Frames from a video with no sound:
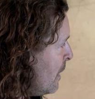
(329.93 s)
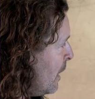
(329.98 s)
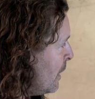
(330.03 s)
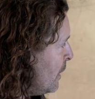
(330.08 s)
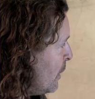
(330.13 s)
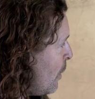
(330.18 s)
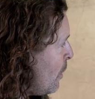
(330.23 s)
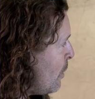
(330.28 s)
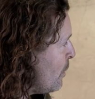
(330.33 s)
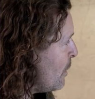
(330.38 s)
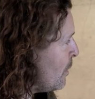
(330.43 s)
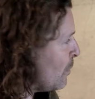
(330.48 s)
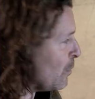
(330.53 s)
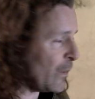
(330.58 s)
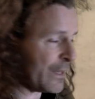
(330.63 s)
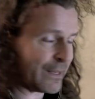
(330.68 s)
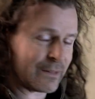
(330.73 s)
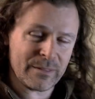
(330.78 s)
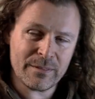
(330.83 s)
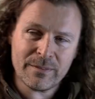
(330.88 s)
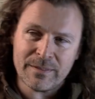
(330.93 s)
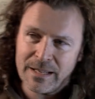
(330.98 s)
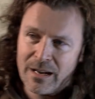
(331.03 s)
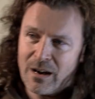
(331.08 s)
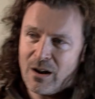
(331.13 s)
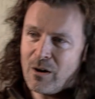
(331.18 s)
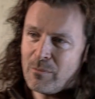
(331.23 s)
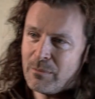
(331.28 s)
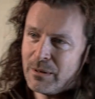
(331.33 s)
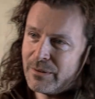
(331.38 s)
along with the
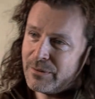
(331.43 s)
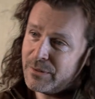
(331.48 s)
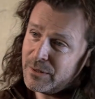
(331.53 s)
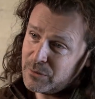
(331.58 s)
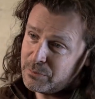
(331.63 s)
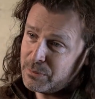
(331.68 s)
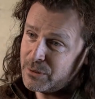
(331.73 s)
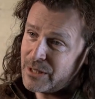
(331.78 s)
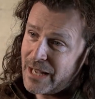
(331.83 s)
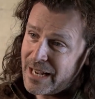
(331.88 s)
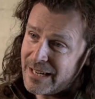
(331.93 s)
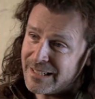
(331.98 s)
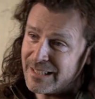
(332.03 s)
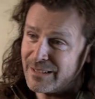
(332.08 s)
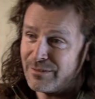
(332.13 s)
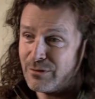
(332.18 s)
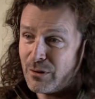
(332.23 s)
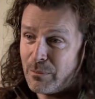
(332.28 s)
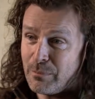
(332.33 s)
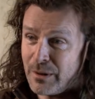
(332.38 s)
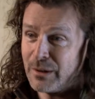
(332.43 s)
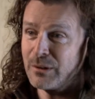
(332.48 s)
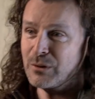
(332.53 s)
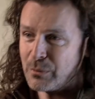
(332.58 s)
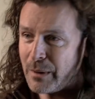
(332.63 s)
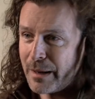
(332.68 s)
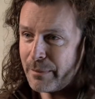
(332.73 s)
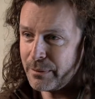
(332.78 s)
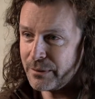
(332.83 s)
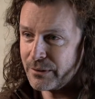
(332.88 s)
armour that's protecting from
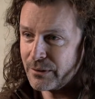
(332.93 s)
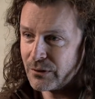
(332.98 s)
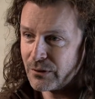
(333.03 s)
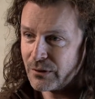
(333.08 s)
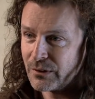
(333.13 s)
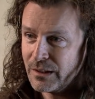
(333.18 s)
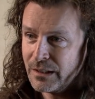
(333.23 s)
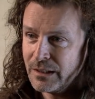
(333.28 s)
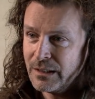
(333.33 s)
those weapons.